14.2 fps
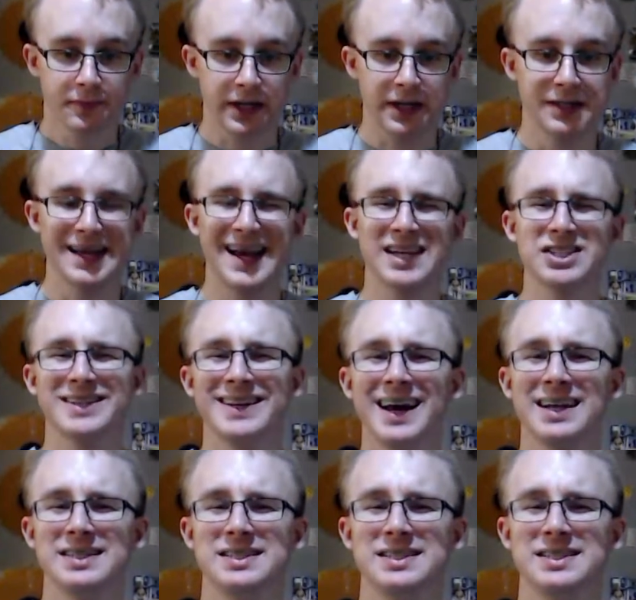It's actually
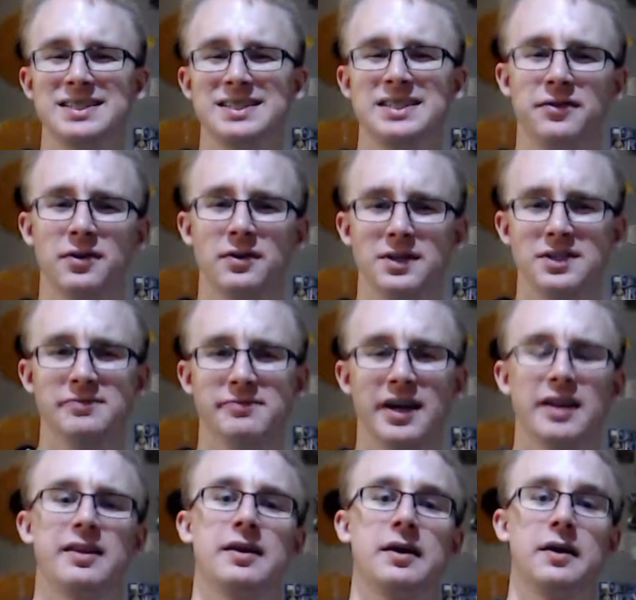not as difficult as you might
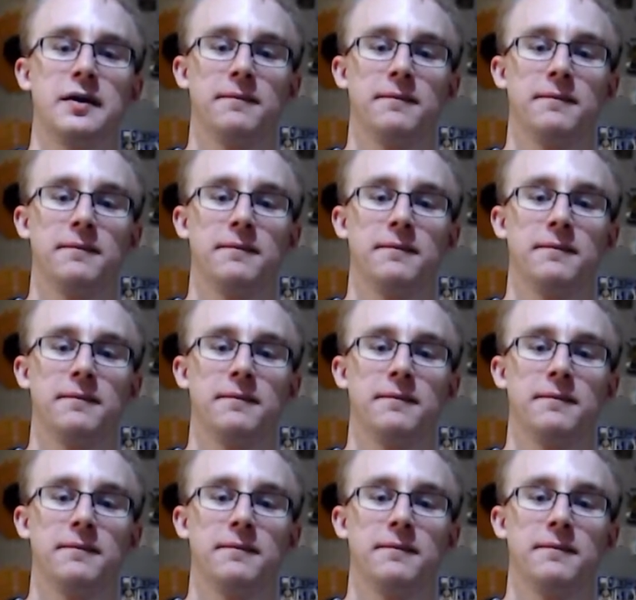think.